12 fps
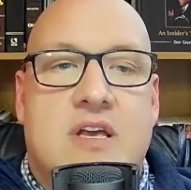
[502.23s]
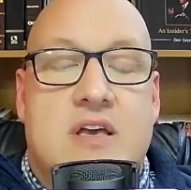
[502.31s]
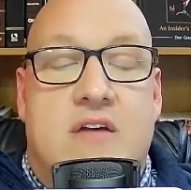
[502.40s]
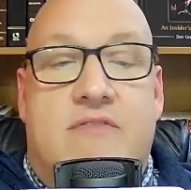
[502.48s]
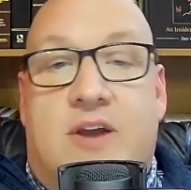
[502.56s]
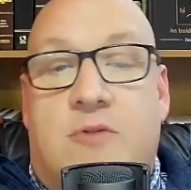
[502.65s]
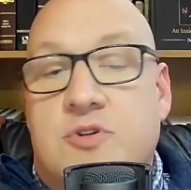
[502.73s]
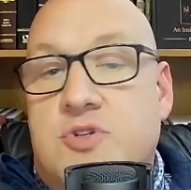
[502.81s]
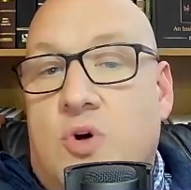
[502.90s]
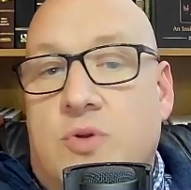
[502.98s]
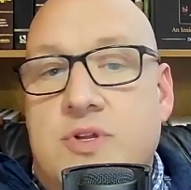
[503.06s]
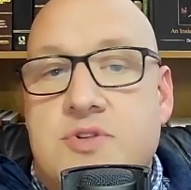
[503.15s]
In fact, we're
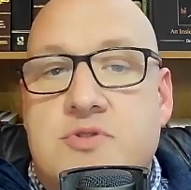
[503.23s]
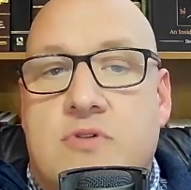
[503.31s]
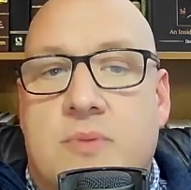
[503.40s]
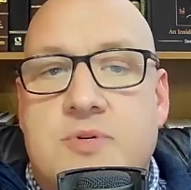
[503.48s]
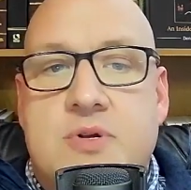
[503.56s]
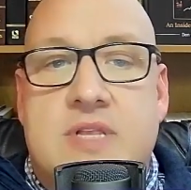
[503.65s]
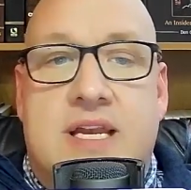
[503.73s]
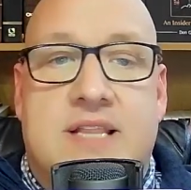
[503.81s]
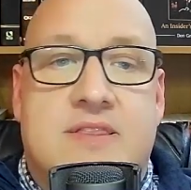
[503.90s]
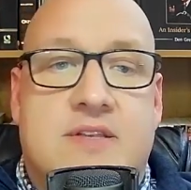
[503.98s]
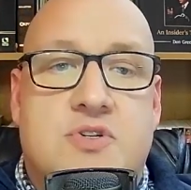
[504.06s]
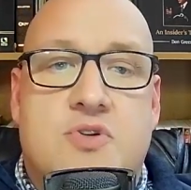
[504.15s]
told in scripture that
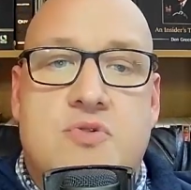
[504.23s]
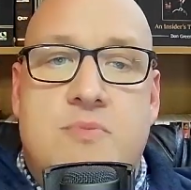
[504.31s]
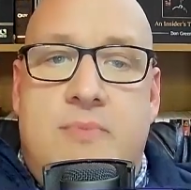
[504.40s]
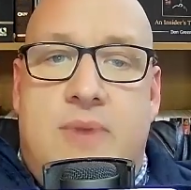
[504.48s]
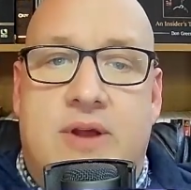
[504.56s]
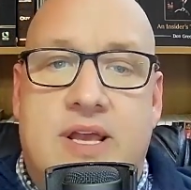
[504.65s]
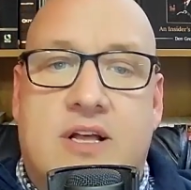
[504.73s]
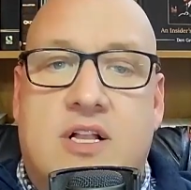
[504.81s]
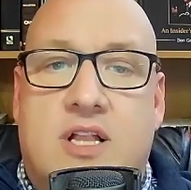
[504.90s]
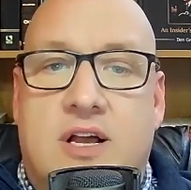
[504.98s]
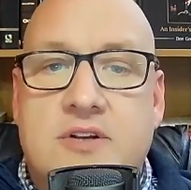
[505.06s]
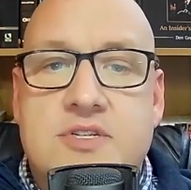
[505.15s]
at the tomb, Mary
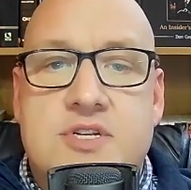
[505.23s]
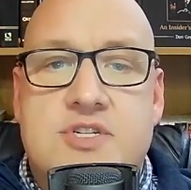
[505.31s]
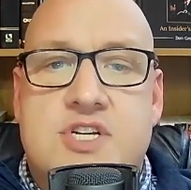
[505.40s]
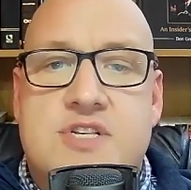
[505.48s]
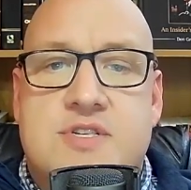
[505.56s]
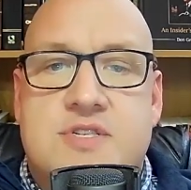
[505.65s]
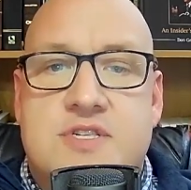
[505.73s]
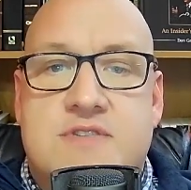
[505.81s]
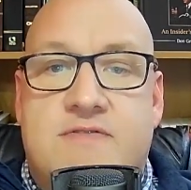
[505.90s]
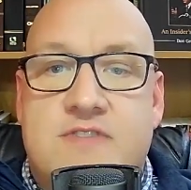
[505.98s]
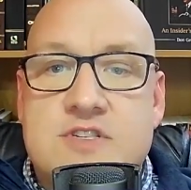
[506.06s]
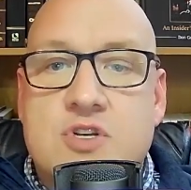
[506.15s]
clung to
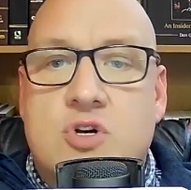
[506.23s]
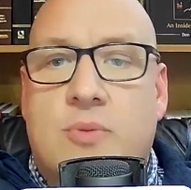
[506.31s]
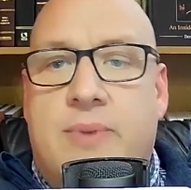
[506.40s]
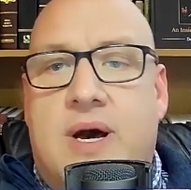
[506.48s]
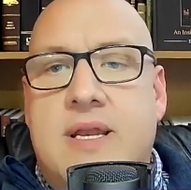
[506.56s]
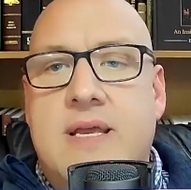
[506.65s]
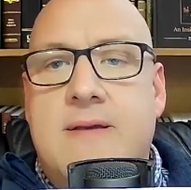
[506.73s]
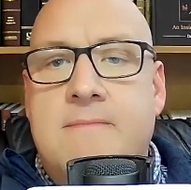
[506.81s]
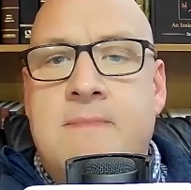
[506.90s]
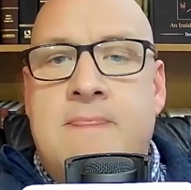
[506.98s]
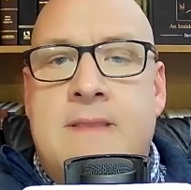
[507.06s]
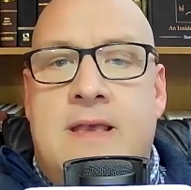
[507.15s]
Jesus's physical body
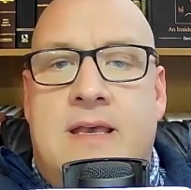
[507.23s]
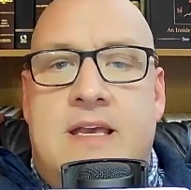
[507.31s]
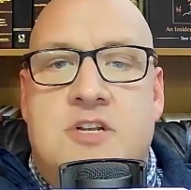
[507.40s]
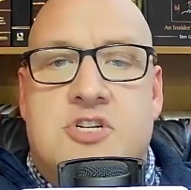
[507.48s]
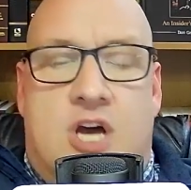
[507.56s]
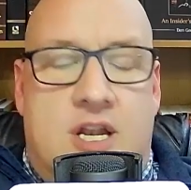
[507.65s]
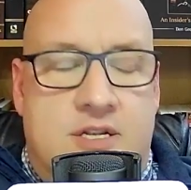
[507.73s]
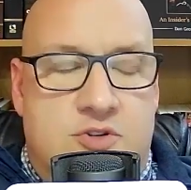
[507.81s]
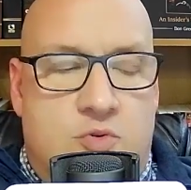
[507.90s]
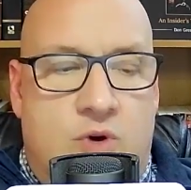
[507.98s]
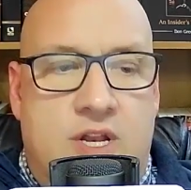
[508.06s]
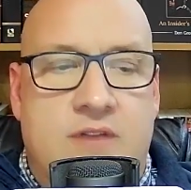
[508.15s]
in John
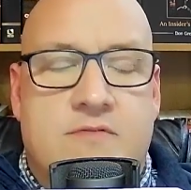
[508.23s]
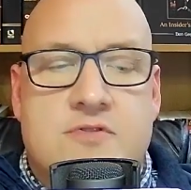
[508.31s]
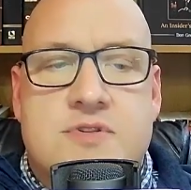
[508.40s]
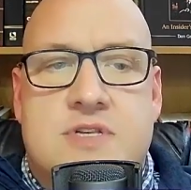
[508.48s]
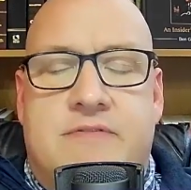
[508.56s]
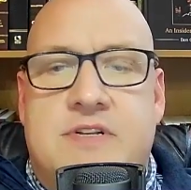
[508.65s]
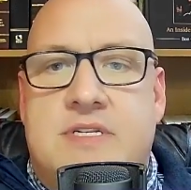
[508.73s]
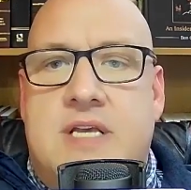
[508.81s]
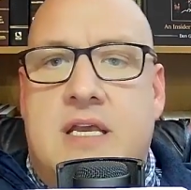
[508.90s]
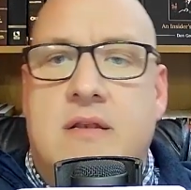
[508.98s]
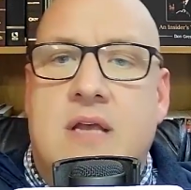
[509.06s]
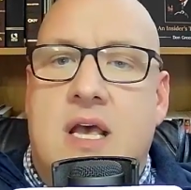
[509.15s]
20, verse
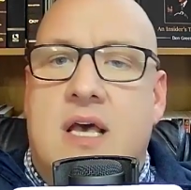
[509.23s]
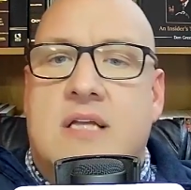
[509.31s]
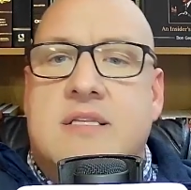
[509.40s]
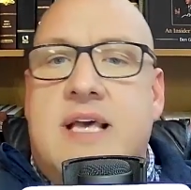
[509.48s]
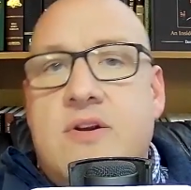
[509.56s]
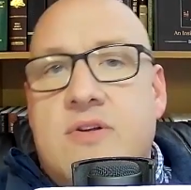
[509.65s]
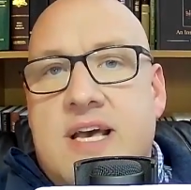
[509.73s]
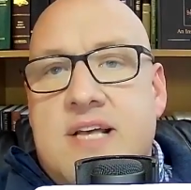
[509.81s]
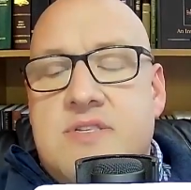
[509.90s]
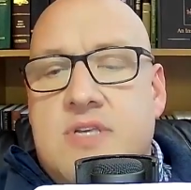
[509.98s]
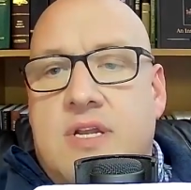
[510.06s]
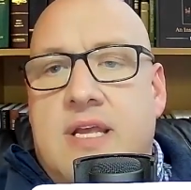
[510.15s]
17. And later that
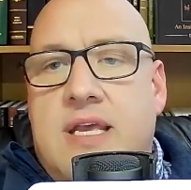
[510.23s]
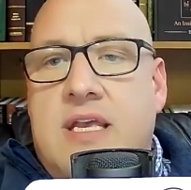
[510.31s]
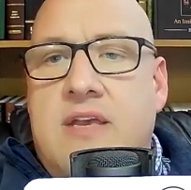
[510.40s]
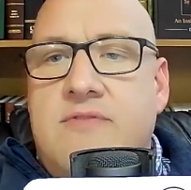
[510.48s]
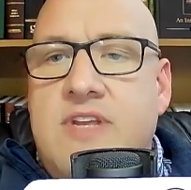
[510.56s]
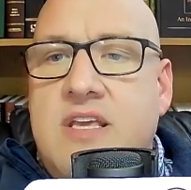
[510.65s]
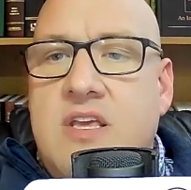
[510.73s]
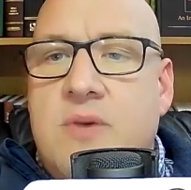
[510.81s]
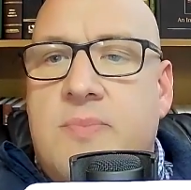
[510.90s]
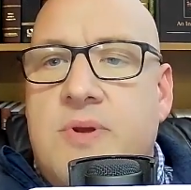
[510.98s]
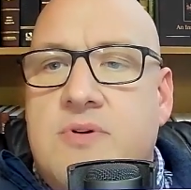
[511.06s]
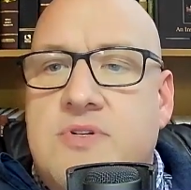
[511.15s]
Sunday evening, he
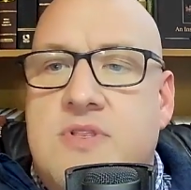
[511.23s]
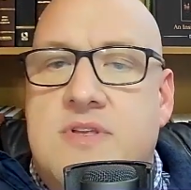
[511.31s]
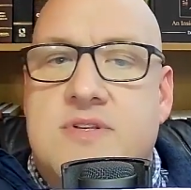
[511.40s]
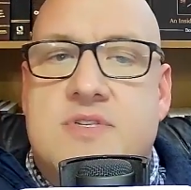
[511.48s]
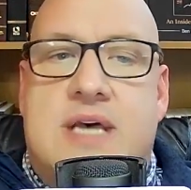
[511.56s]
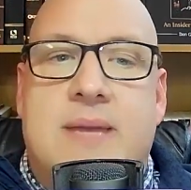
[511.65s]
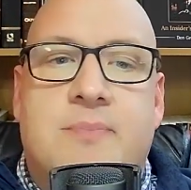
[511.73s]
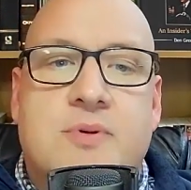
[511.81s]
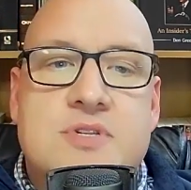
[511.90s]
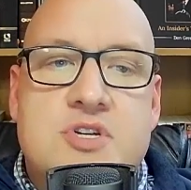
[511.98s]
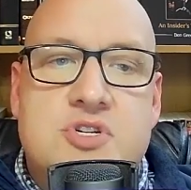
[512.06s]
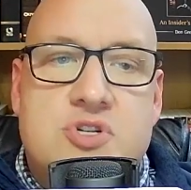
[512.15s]
appeared to the
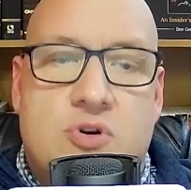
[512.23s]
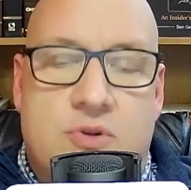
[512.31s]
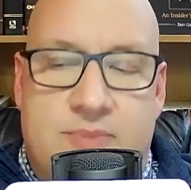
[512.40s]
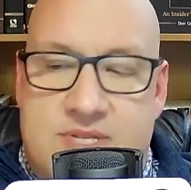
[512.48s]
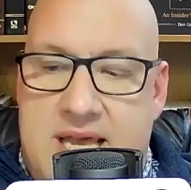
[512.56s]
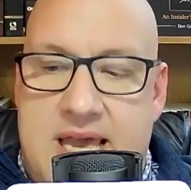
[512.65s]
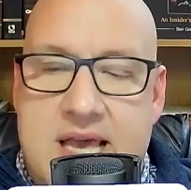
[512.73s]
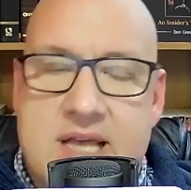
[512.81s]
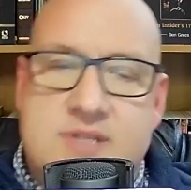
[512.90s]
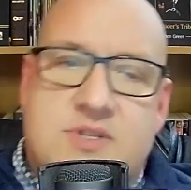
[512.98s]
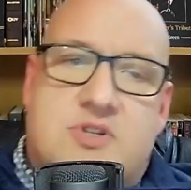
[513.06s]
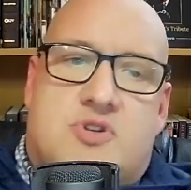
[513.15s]
disciples. He showed him his
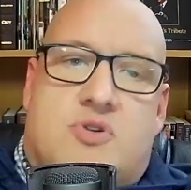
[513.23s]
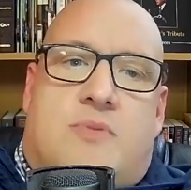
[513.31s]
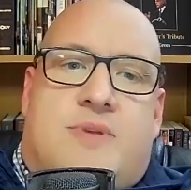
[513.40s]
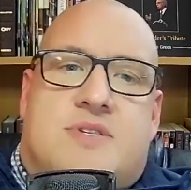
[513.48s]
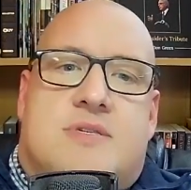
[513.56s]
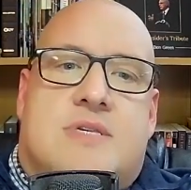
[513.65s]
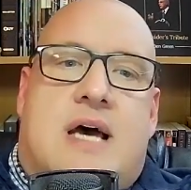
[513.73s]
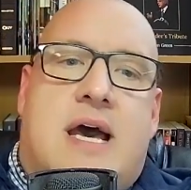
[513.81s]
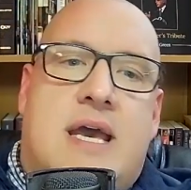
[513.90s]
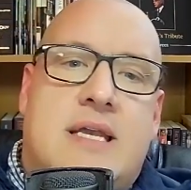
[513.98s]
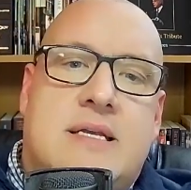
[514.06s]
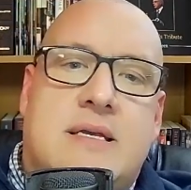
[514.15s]
hands, he showed him his
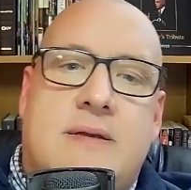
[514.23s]
side.